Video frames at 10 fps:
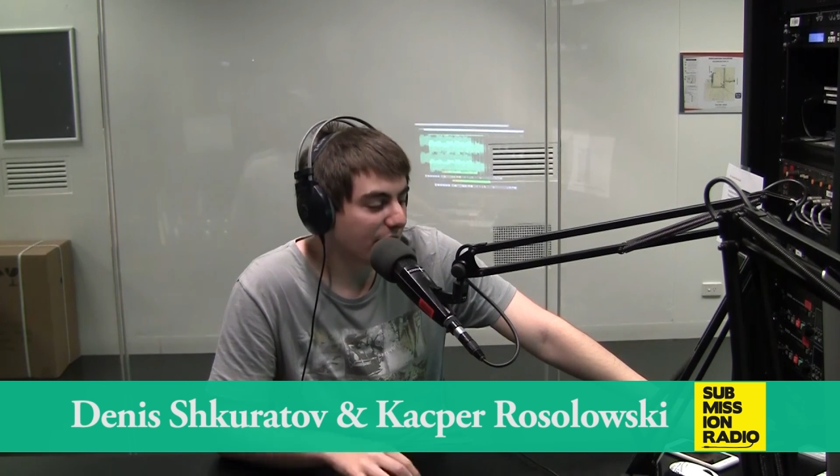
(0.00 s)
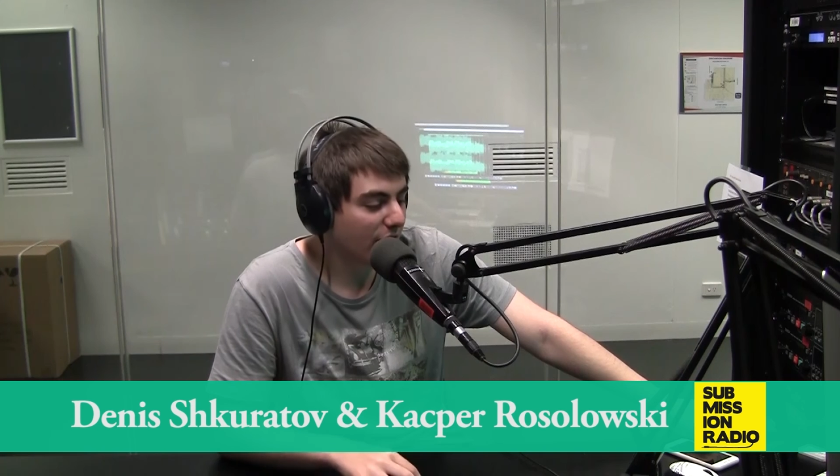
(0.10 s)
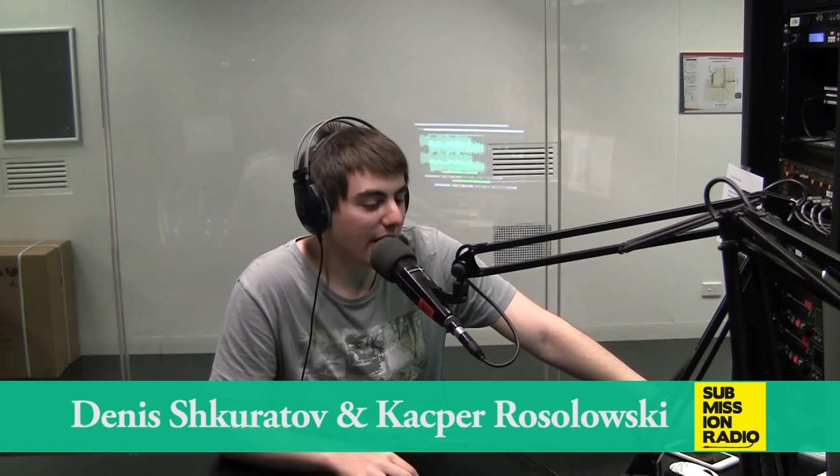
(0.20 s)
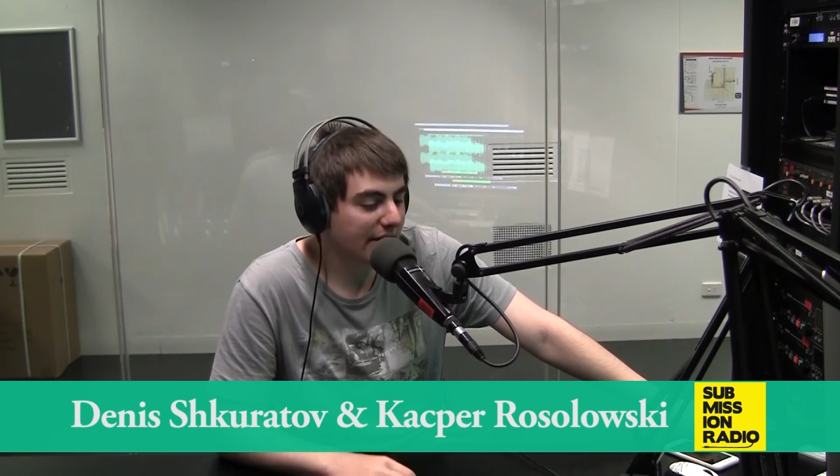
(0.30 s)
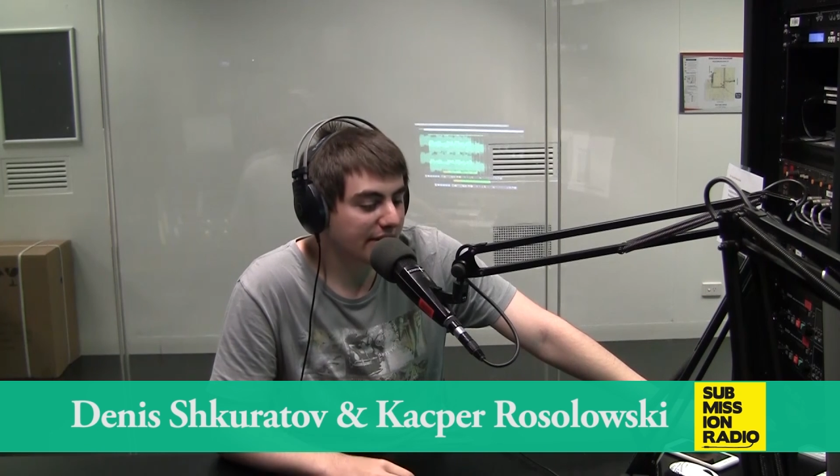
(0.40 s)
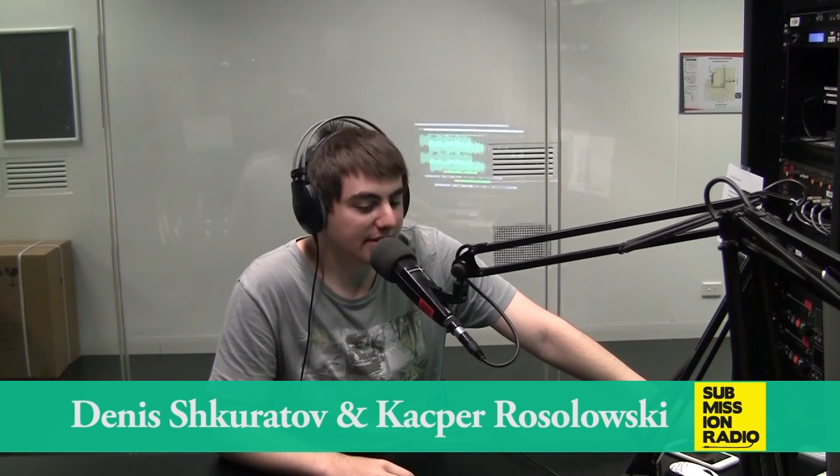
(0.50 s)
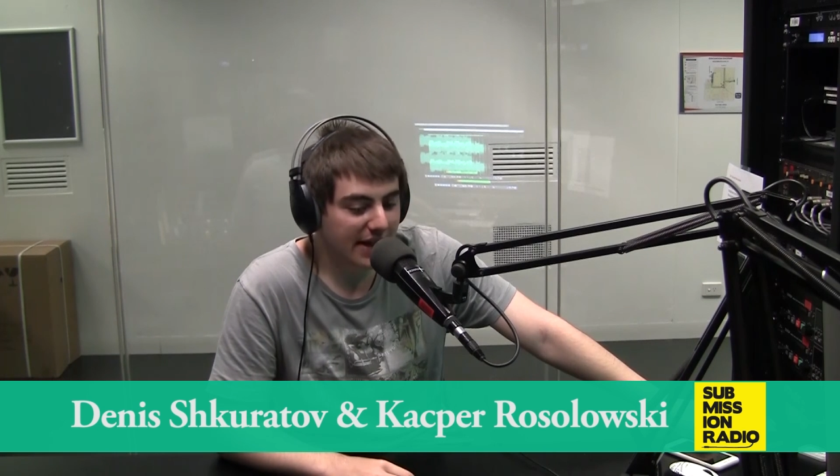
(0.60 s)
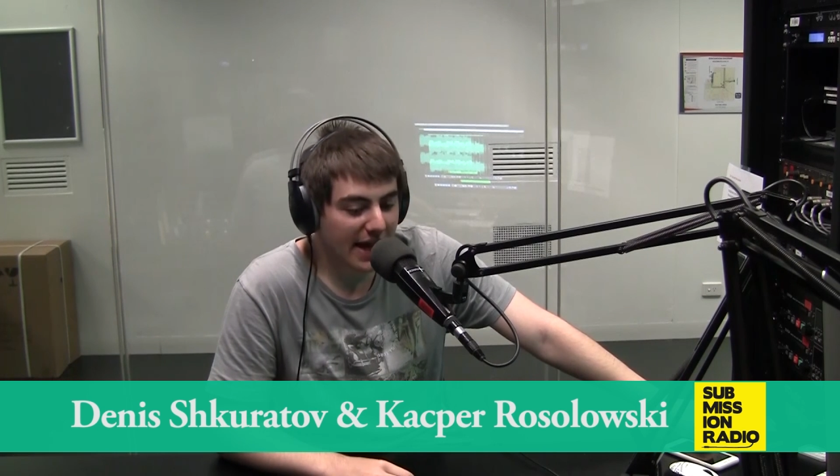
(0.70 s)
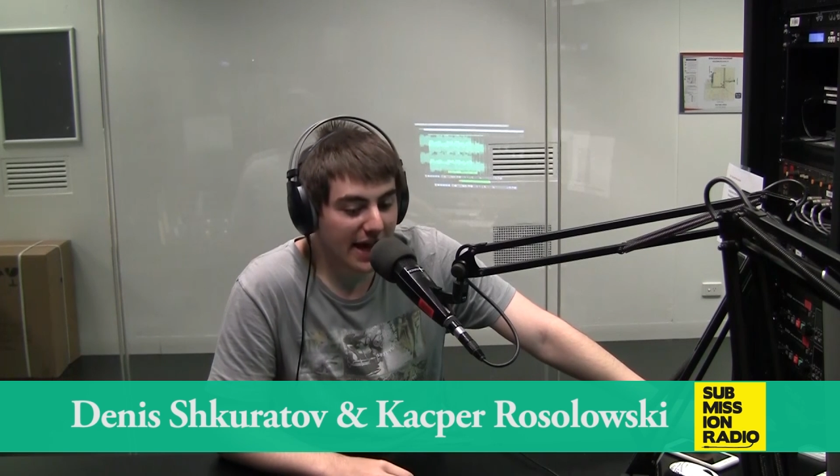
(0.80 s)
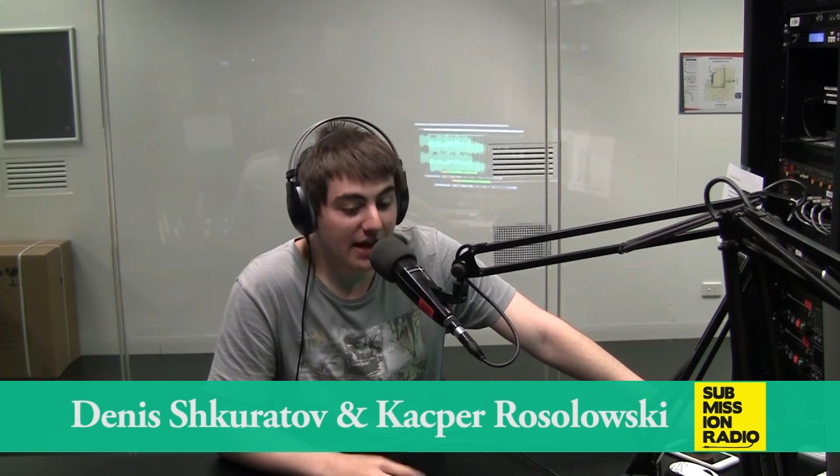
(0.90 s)
fighters
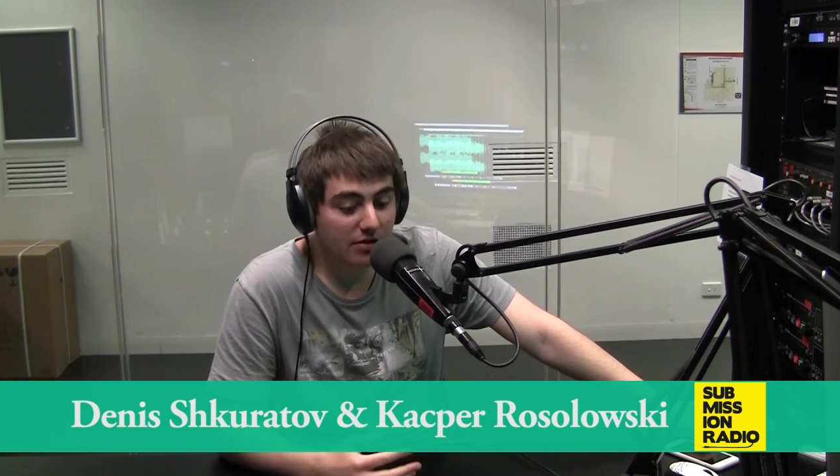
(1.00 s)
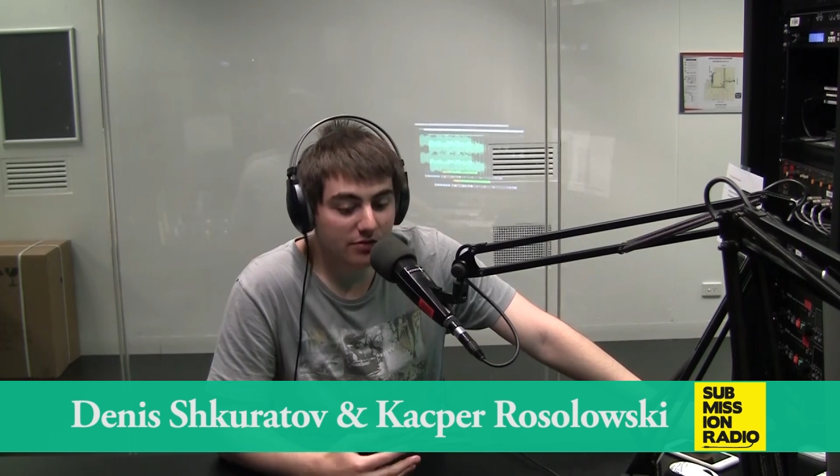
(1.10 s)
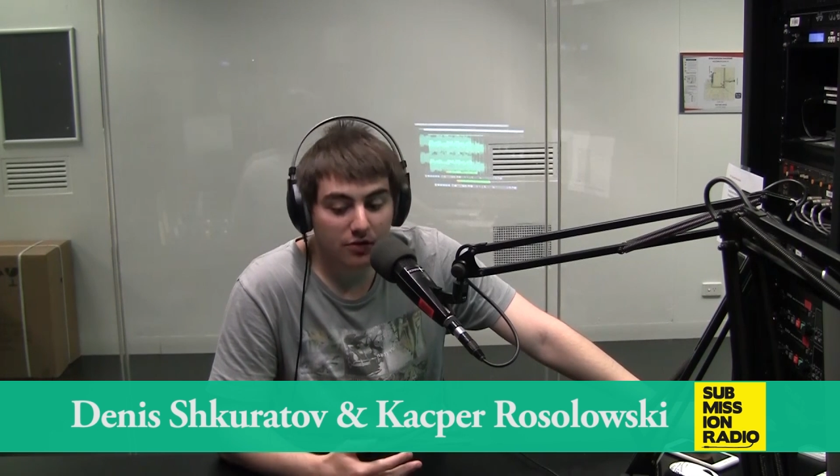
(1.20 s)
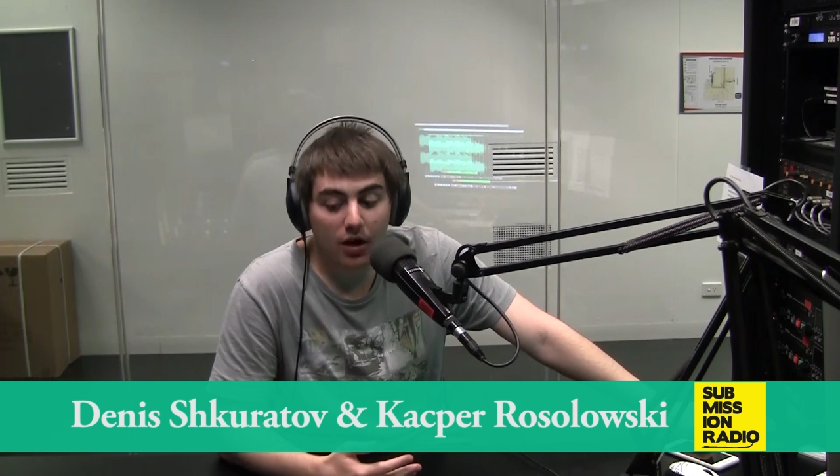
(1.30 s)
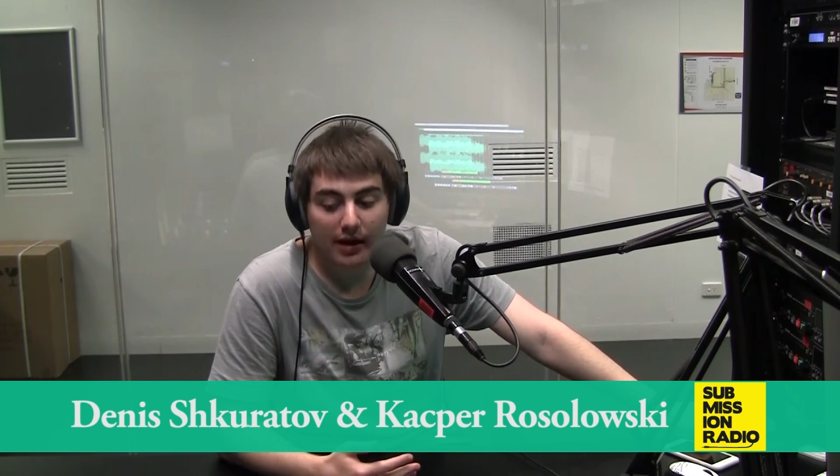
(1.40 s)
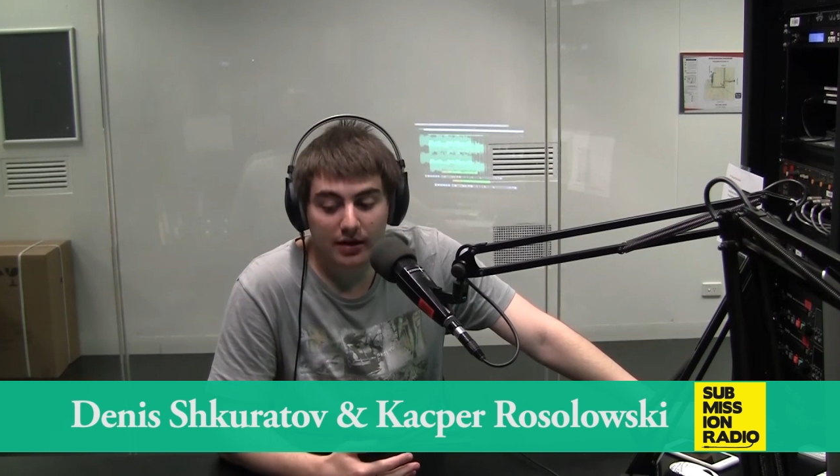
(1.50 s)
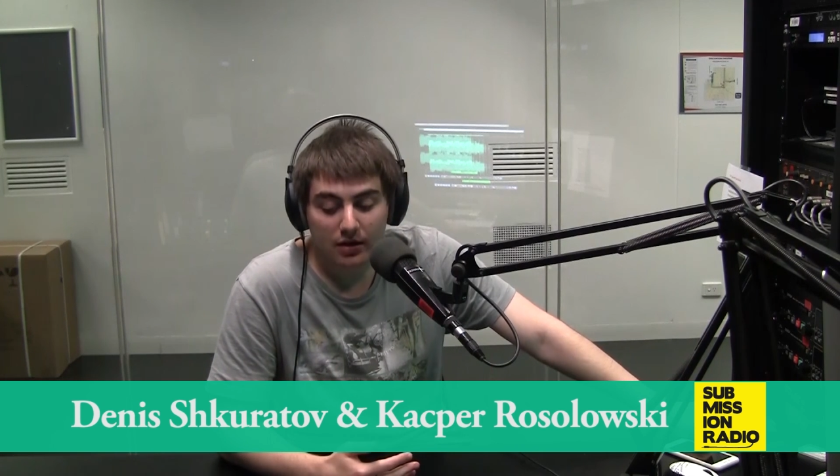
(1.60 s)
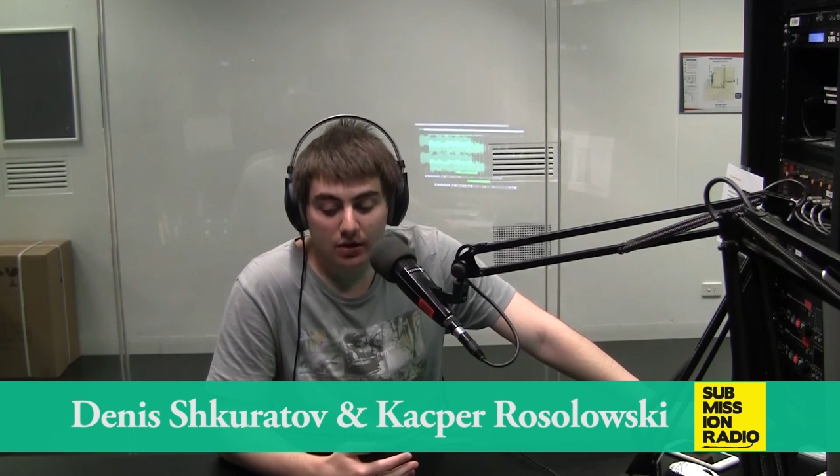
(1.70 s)
can fight